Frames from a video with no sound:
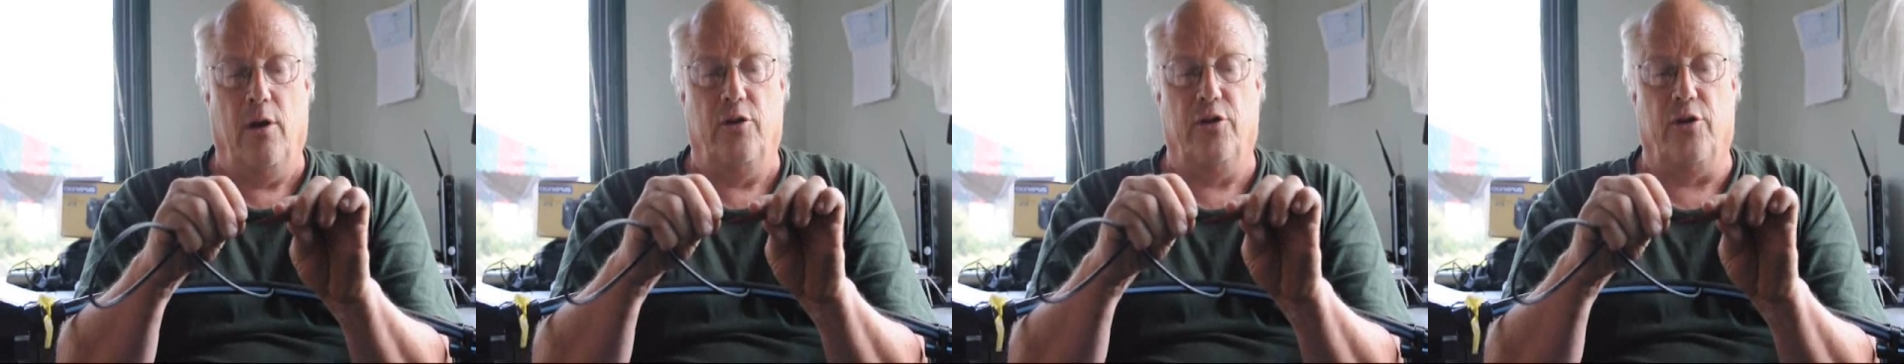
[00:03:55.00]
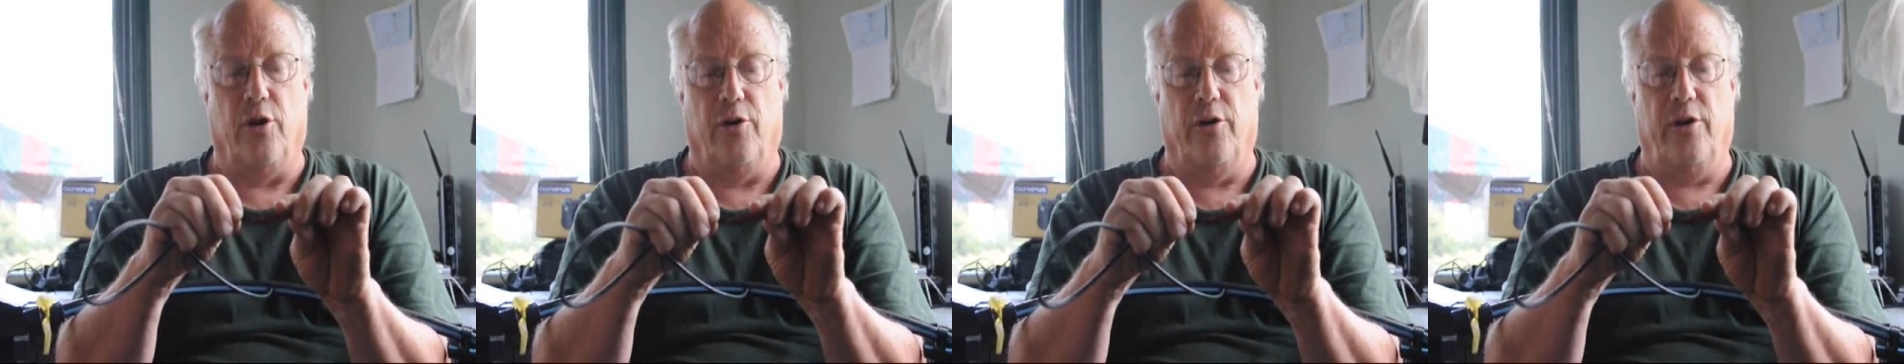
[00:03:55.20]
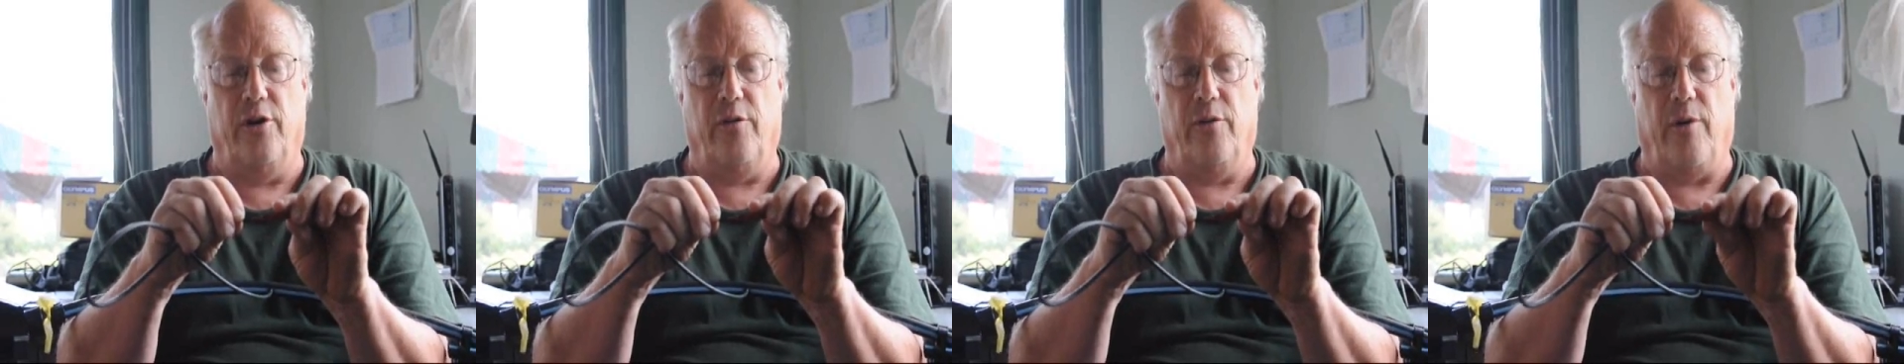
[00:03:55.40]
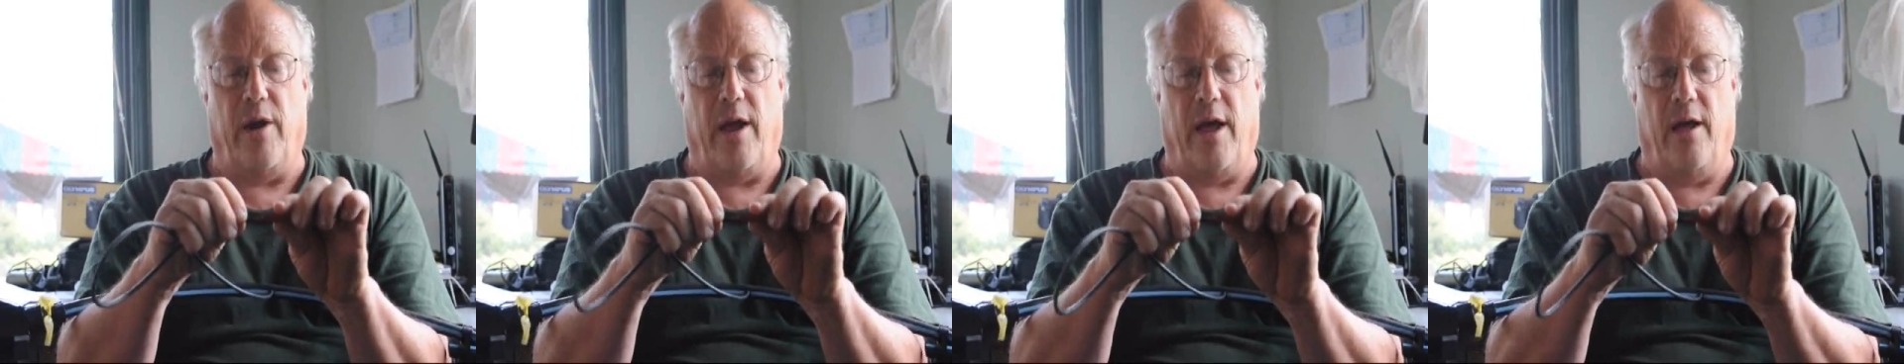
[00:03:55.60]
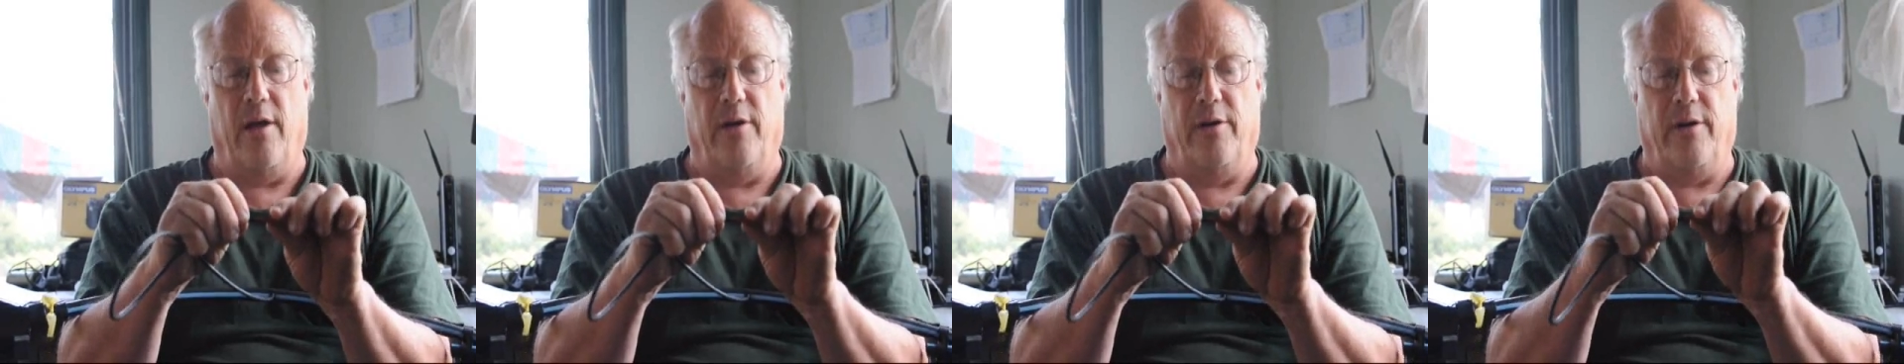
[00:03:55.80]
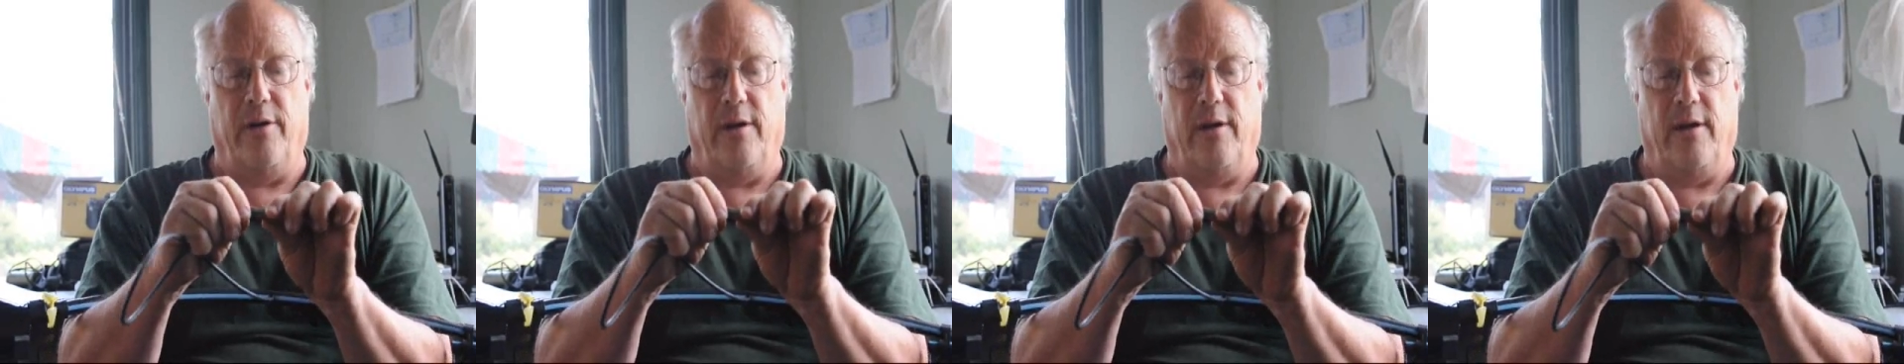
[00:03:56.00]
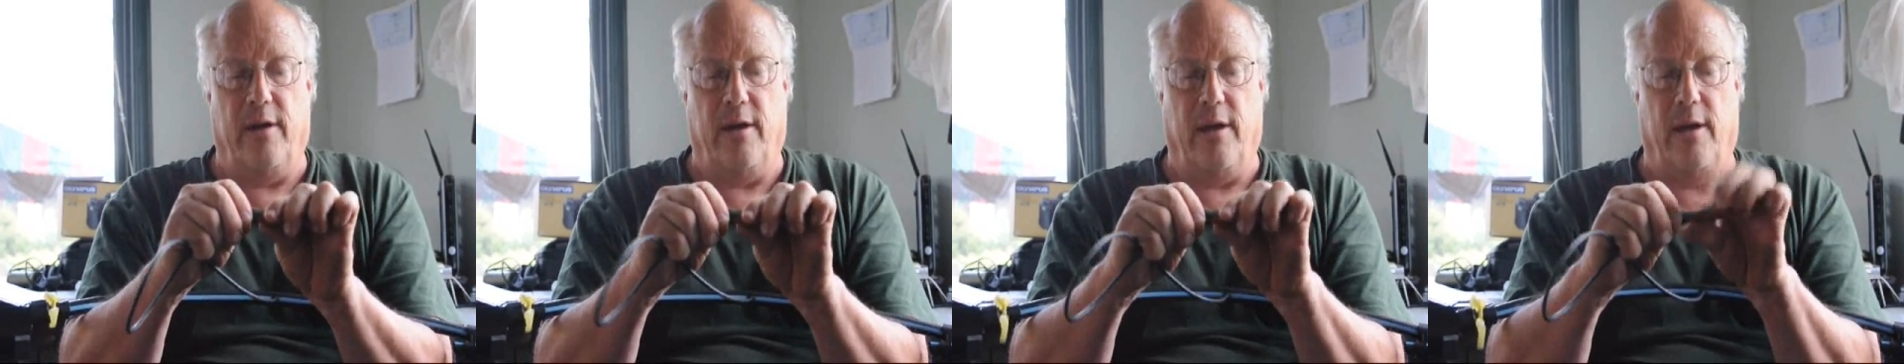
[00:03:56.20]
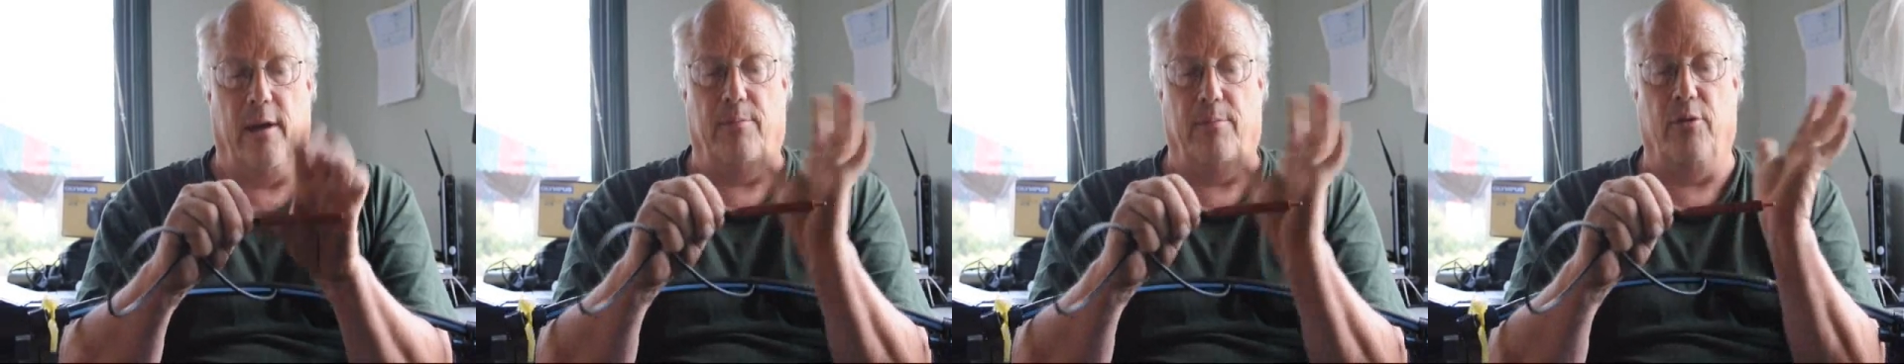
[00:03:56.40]
turn it around,
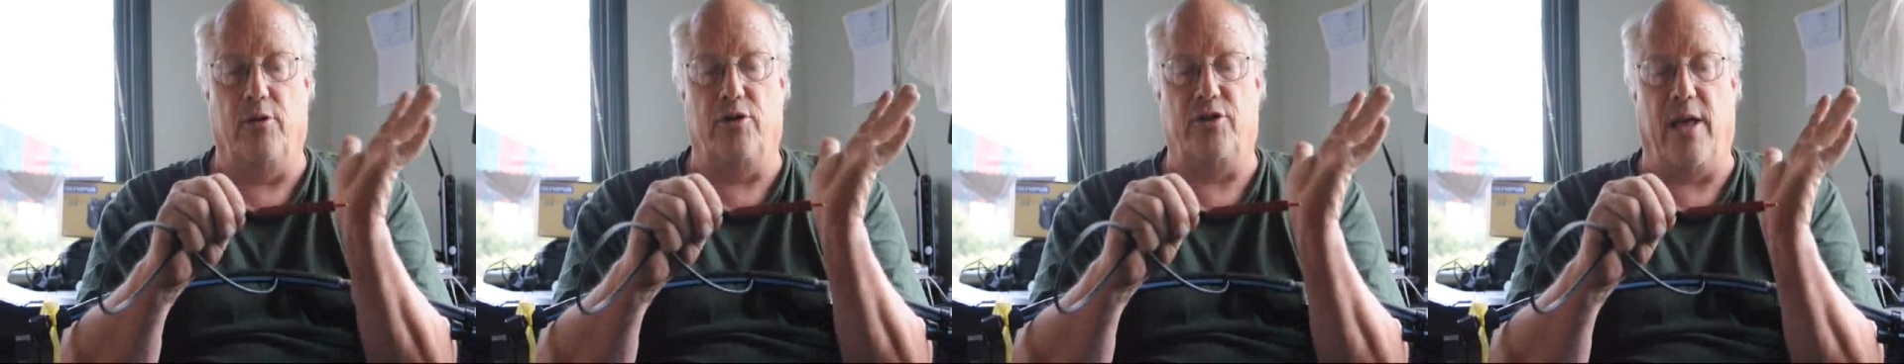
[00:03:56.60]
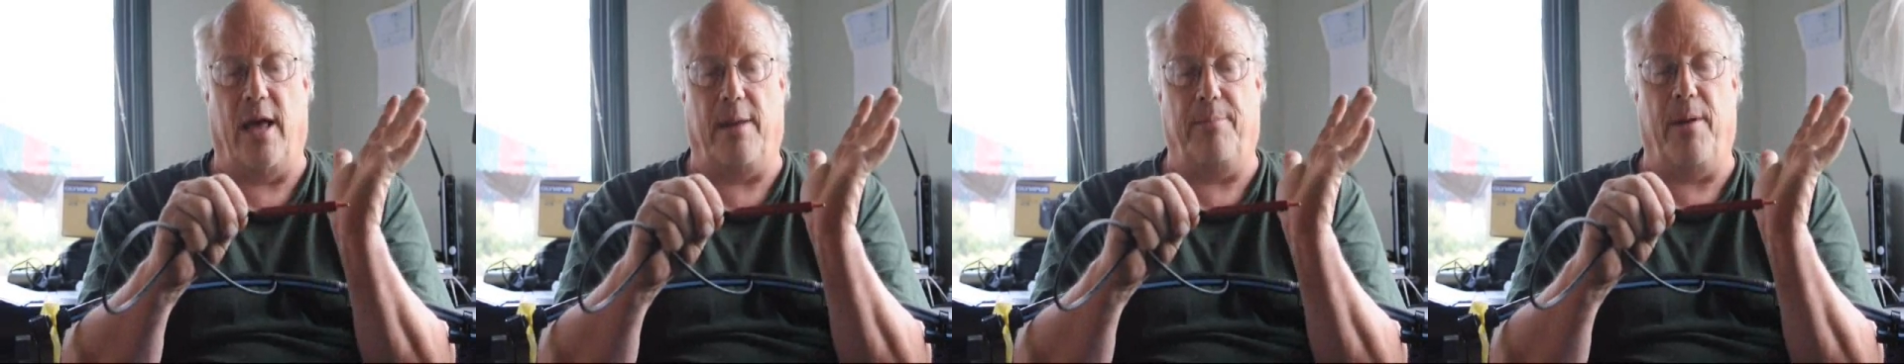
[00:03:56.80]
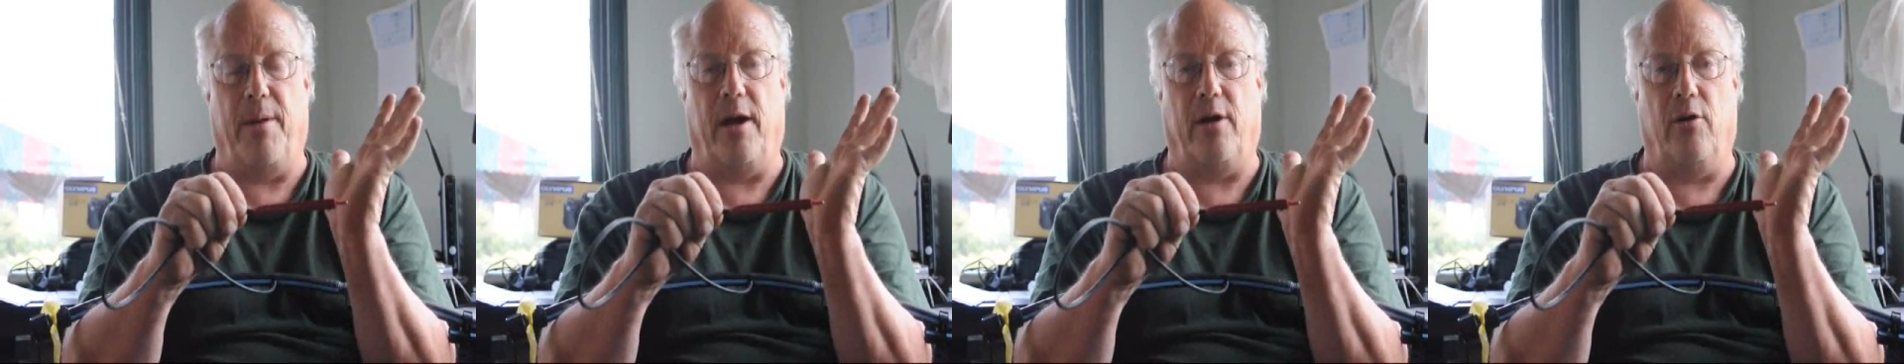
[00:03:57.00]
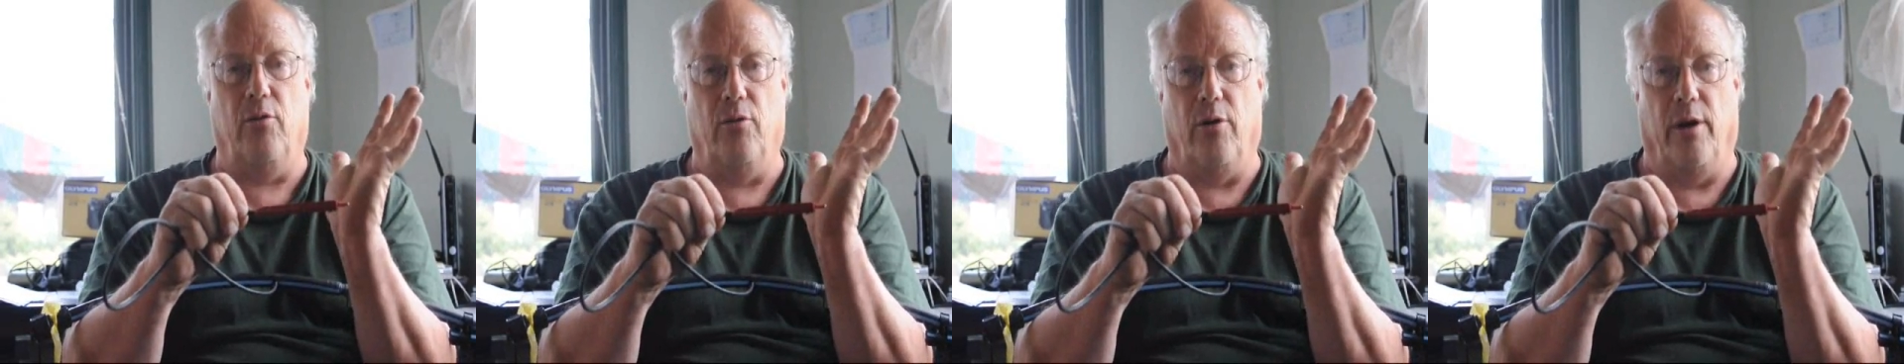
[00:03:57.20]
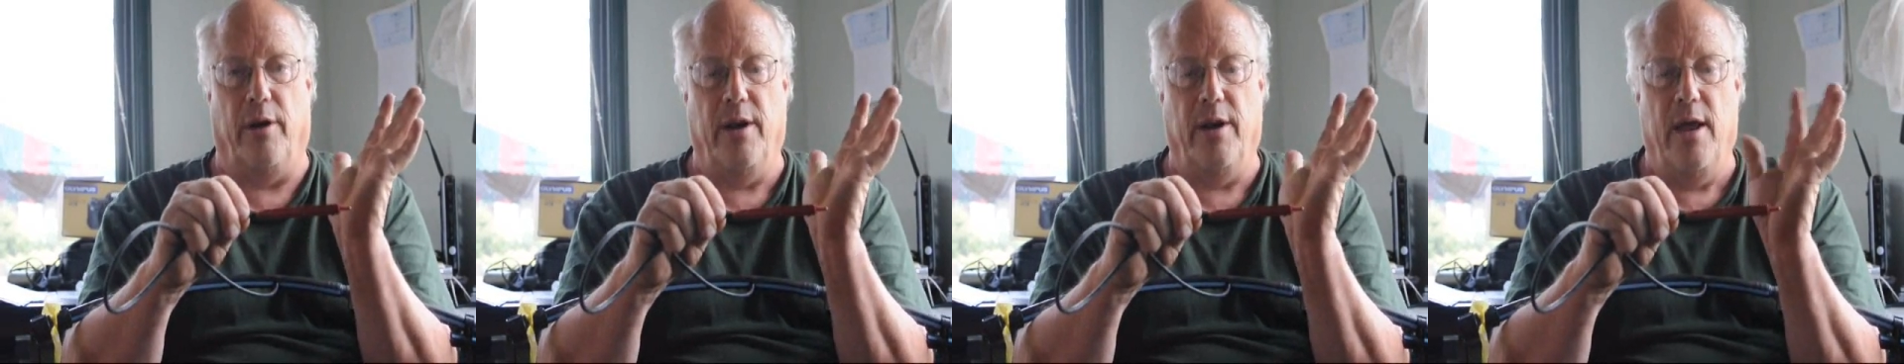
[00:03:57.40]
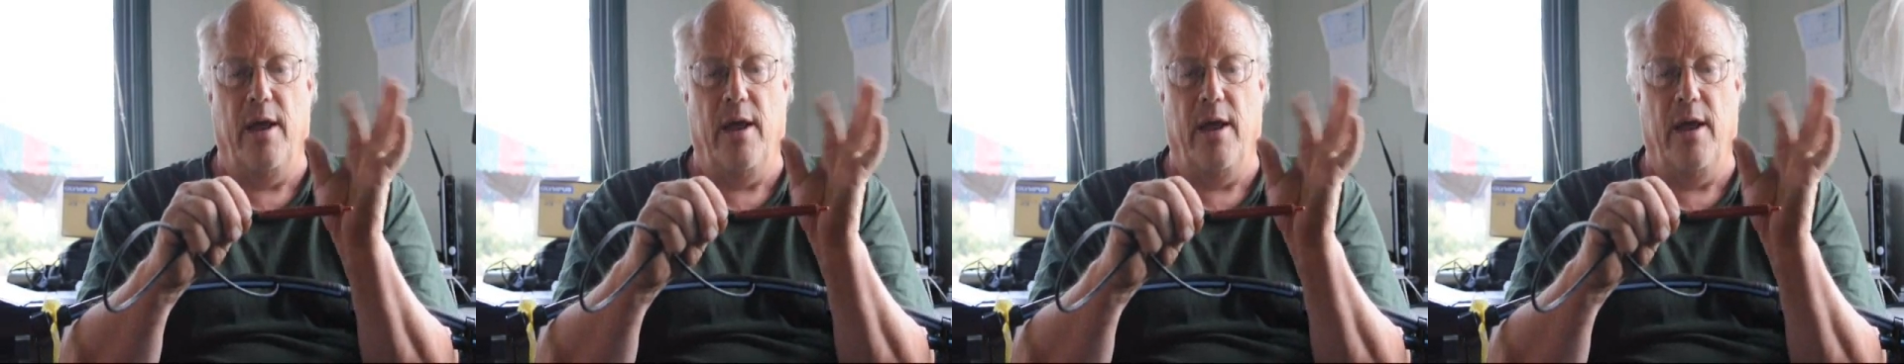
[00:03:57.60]
and push that back on.